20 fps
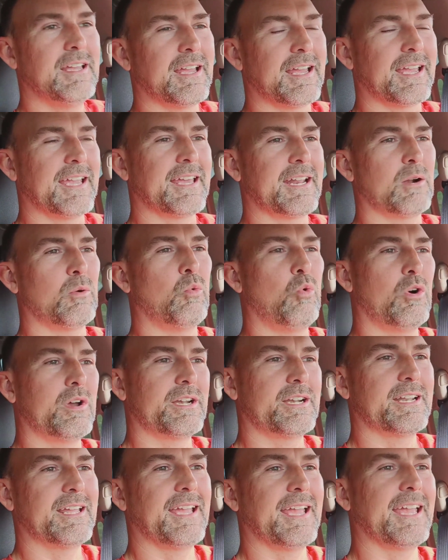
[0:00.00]
I had a
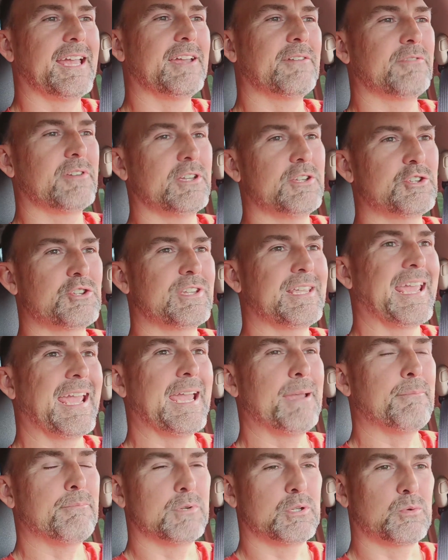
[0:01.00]
1.5 inch
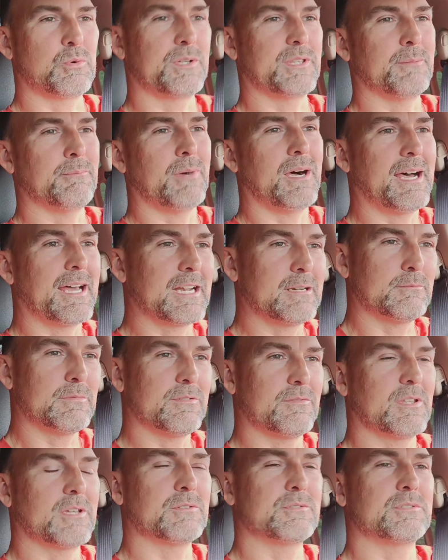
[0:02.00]
gap between the bottom
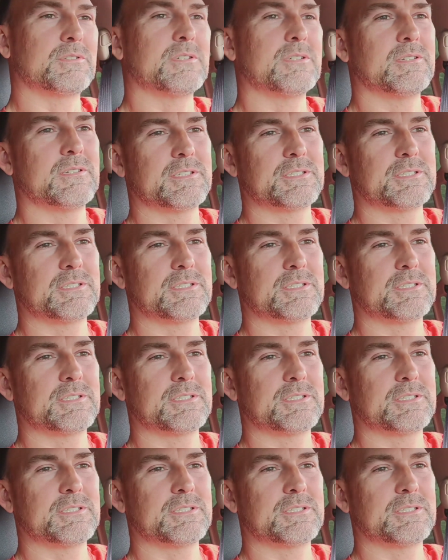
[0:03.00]
of those